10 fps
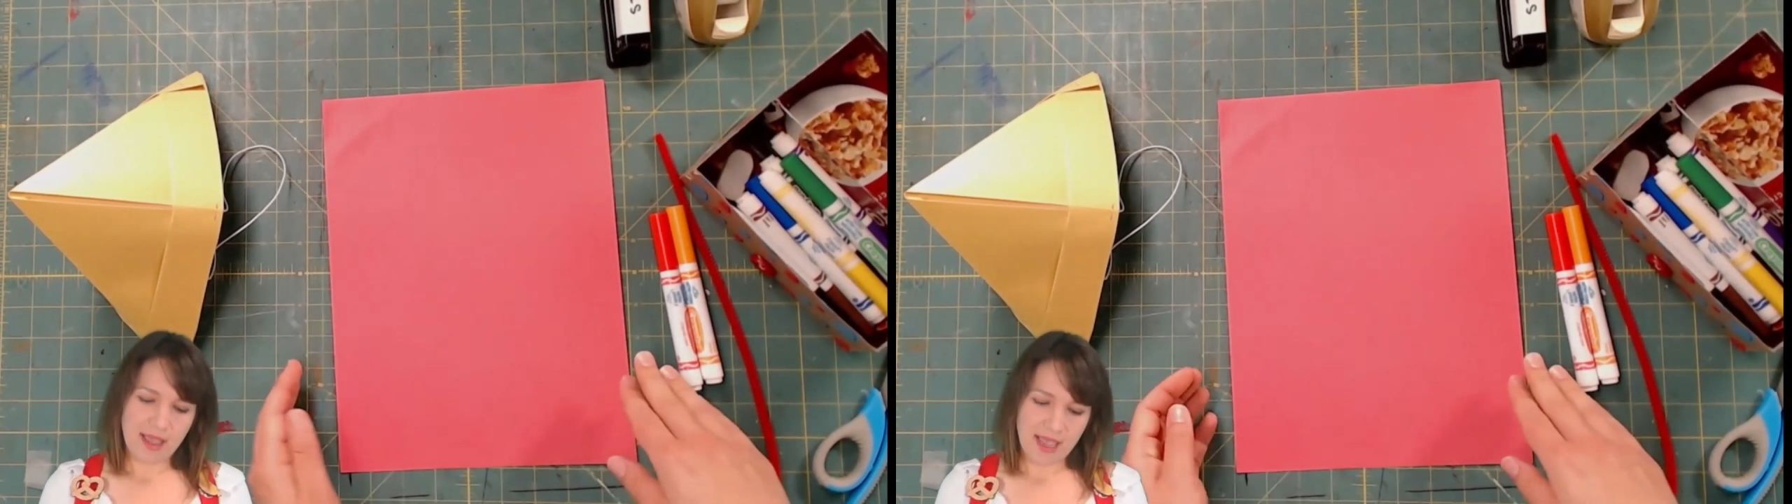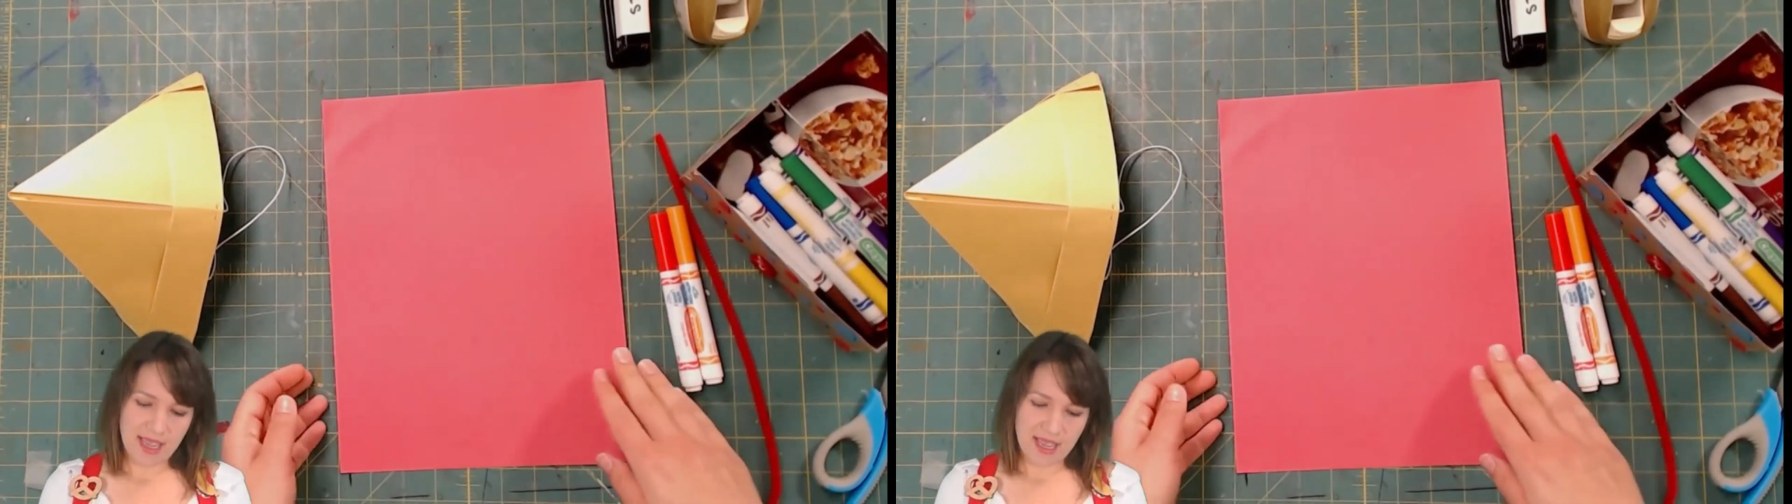
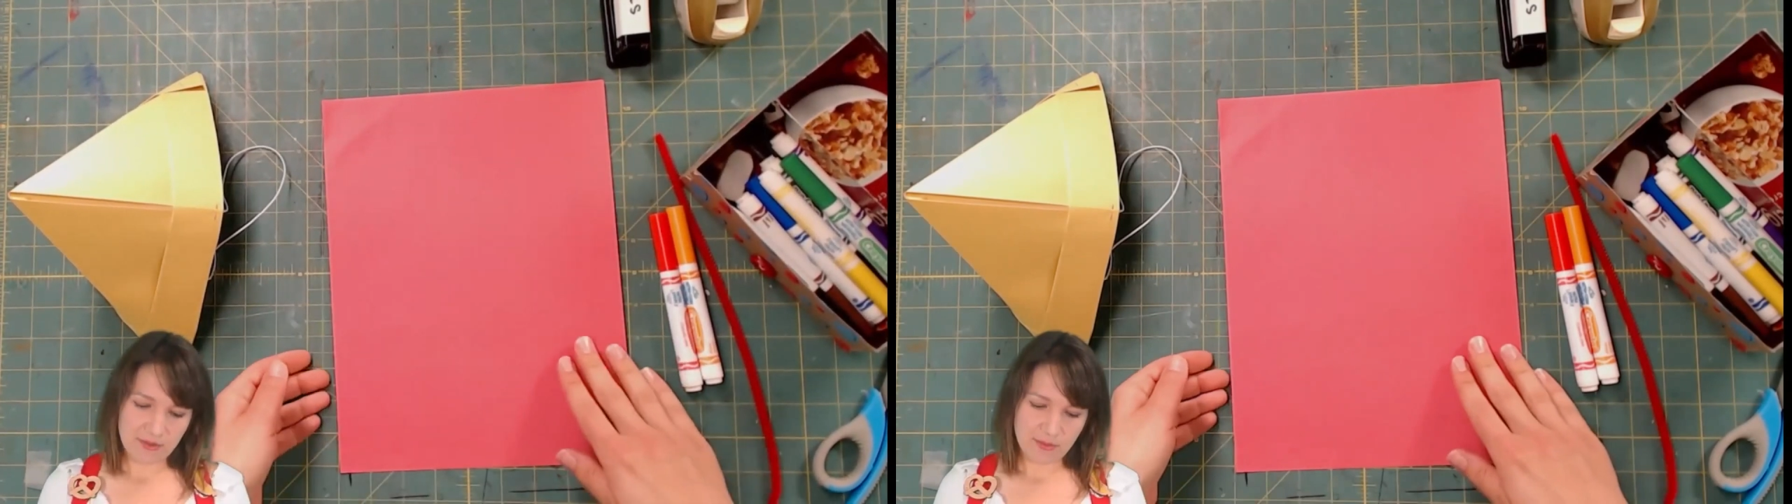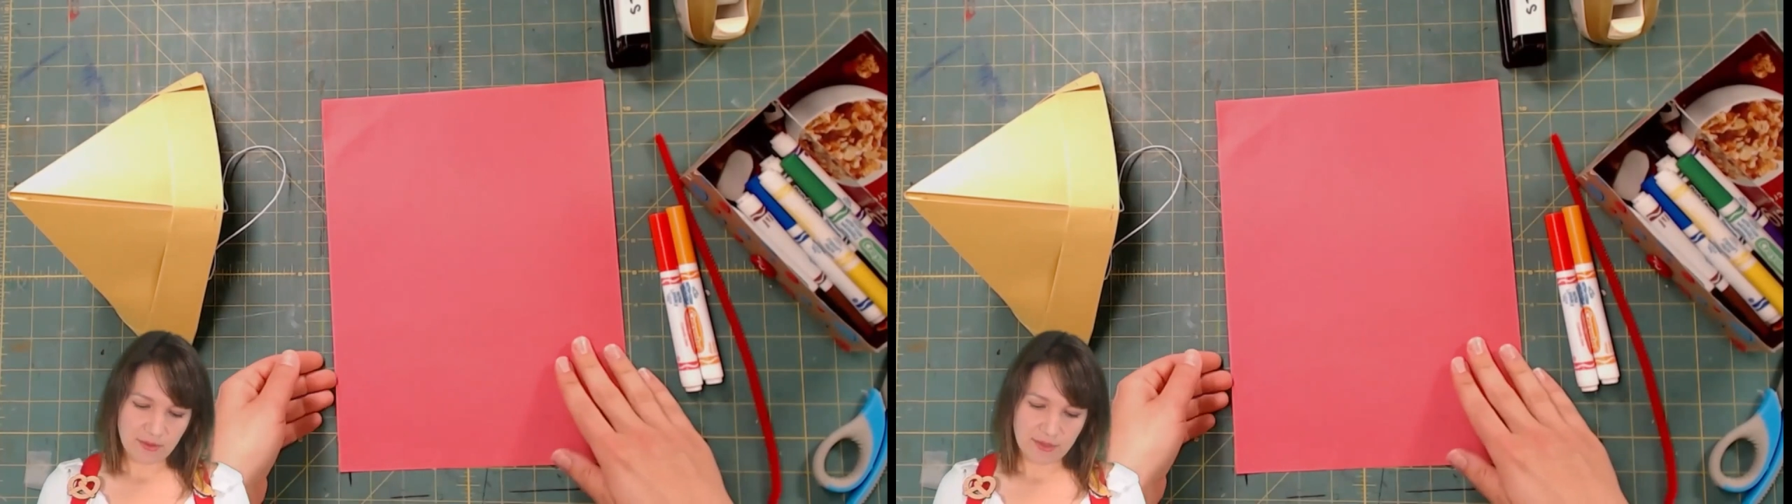
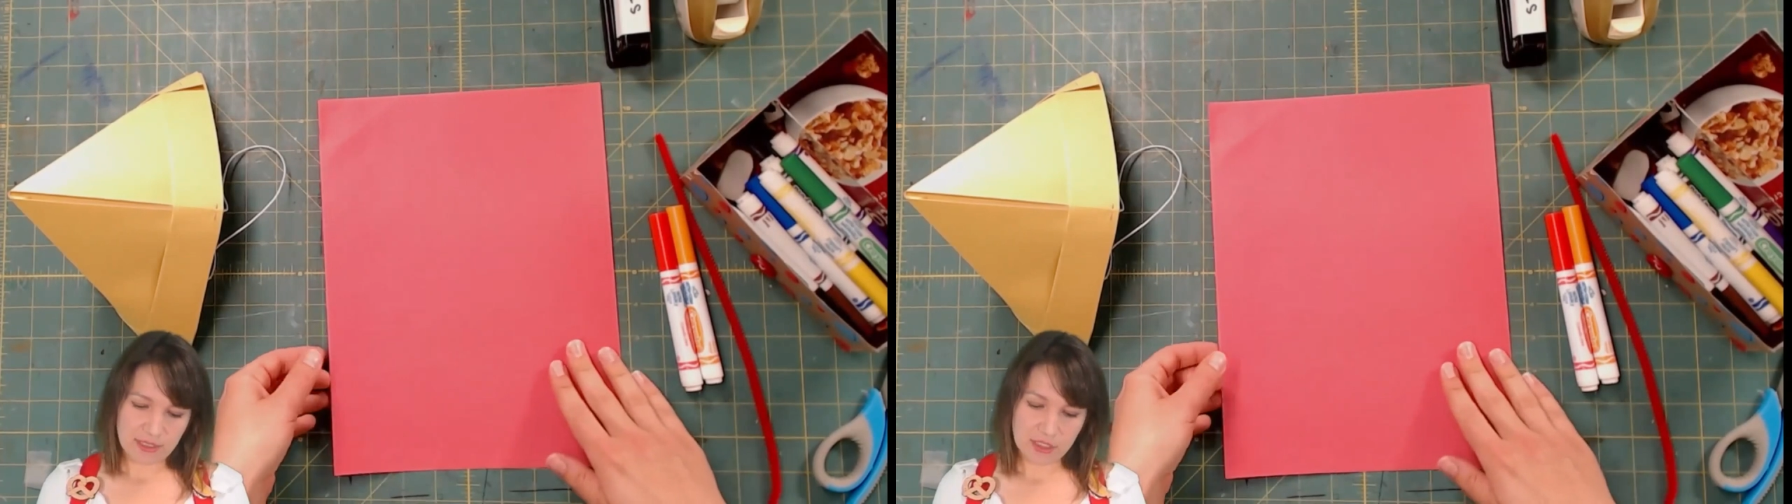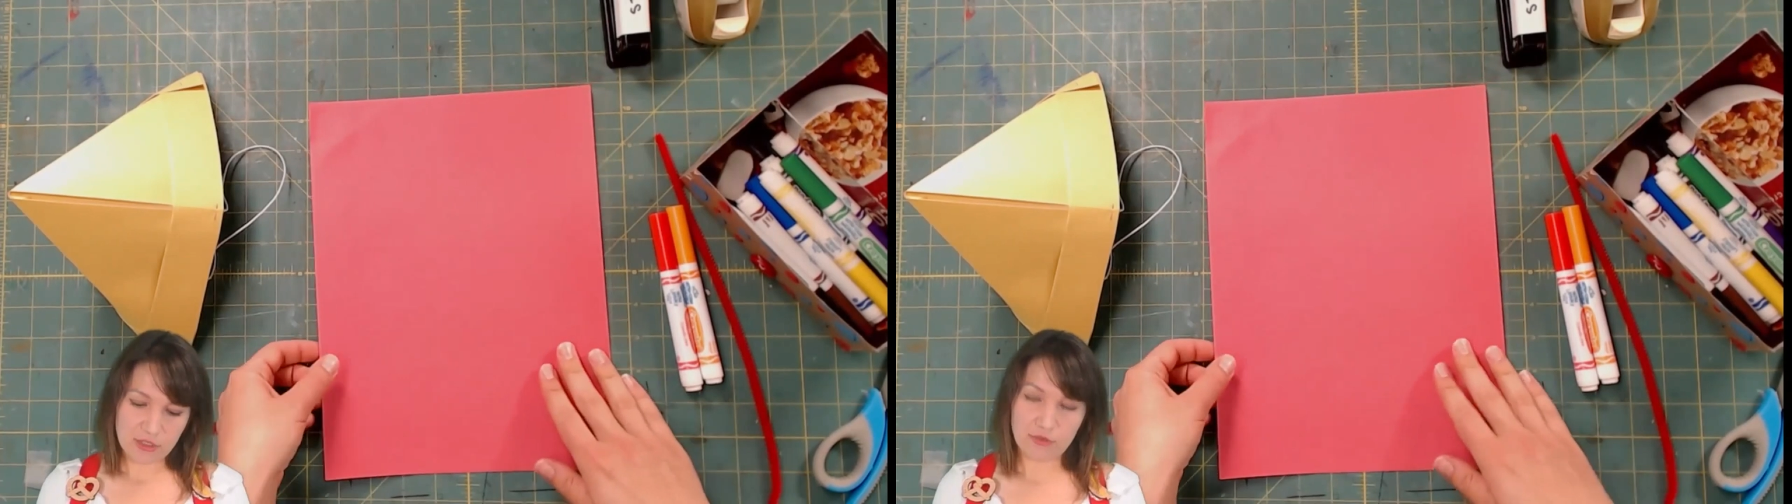and we're
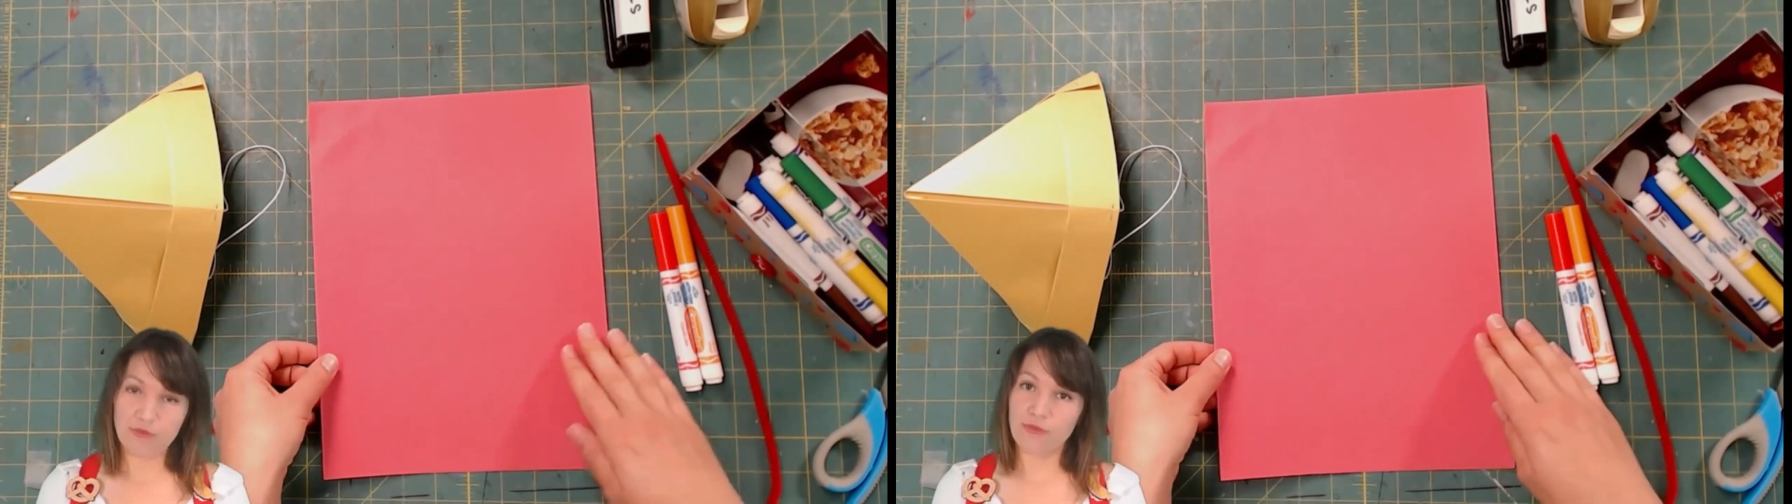going to